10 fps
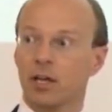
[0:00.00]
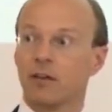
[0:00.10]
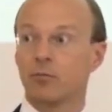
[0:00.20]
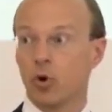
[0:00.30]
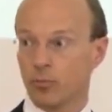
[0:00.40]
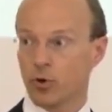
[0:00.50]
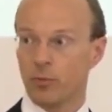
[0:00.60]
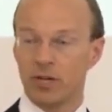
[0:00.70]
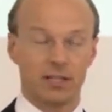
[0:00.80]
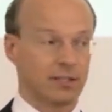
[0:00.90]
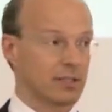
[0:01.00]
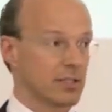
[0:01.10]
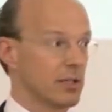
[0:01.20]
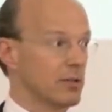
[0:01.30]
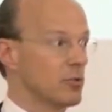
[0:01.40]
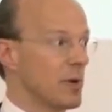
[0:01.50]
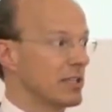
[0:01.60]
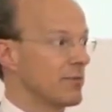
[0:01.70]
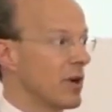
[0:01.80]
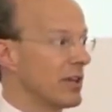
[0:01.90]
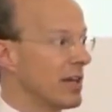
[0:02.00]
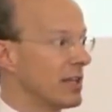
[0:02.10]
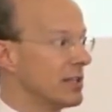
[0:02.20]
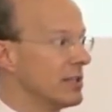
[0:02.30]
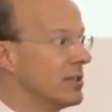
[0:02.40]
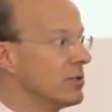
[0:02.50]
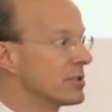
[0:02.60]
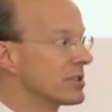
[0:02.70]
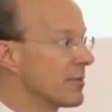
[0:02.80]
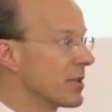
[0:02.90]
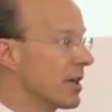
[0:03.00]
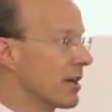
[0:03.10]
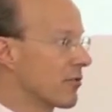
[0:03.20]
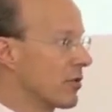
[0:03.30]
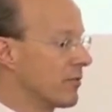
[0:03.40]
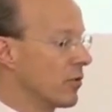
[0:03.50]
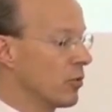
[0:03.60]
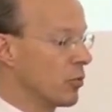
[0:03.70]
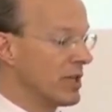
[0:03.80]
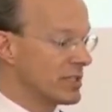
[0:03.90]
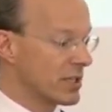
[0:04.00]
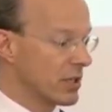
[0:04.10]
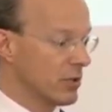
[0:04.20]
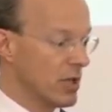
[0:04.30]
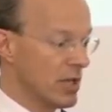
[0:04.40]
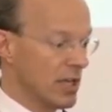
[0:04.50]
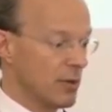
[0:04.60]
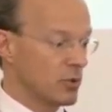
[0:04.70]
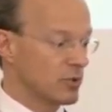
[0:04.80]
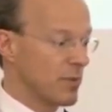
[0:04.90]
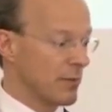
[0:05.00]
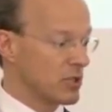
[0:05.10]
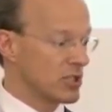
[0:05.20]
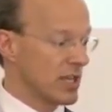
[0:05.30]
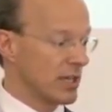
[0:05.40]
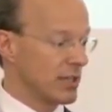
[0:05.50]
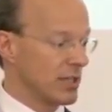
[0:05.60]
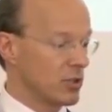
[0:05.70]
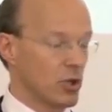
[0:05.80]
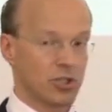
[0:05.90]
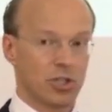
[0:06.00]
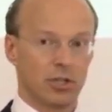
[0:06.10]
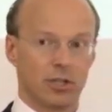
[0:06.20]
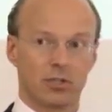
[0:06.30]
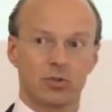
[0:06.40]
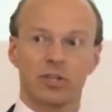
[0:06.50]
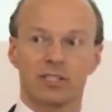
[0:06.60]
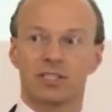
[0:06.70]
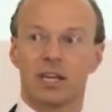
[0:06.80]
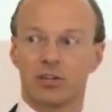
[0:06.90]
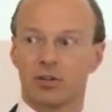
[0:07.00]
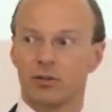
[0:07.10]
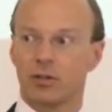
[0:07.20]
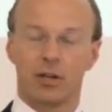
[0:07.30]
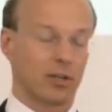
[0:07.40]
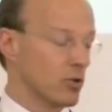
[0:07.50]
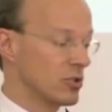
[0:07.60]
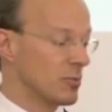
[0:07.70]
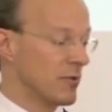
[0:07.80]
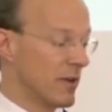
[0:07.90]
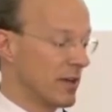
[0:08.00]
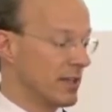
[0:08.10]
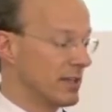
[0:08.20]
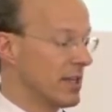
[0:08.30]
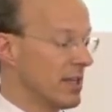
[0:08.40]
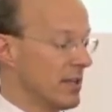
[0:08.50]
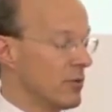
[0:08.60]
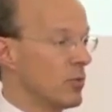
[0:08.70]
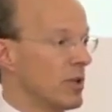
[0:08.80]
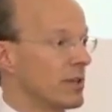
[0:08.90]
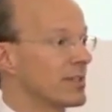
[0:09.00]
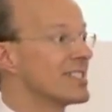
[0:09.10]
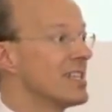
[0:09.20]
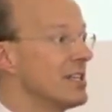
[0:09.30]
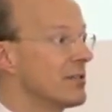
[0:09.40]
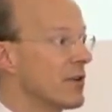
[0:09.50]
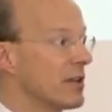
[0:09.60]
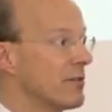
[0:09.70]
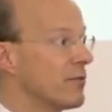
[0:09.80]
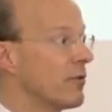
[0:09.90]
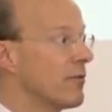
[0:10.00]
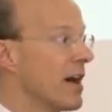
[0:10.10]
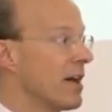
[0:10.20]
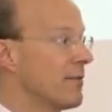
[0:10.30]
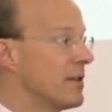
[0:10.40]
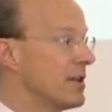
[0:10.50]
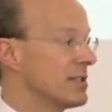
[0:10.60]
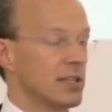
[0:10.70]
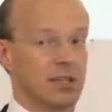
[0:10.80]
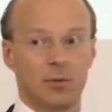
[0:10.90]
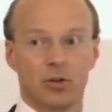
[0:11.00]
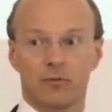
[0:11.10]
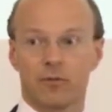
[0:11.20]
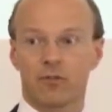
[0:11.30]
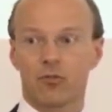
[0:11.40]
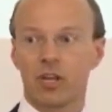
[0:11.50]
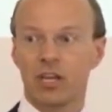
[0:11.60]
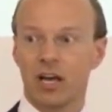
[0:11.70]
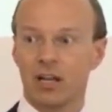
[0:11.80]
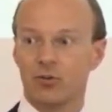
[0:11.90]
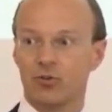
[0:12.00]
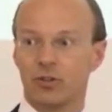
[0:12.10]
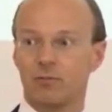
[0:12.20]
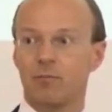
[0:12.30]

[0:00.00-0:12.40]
even more prominent, you might have read that in the news something like 3-4 weeks ago. It was published that the Deutsche Gesundheitszentren are going to be funded with seeded funding for 5 years at the amount of 300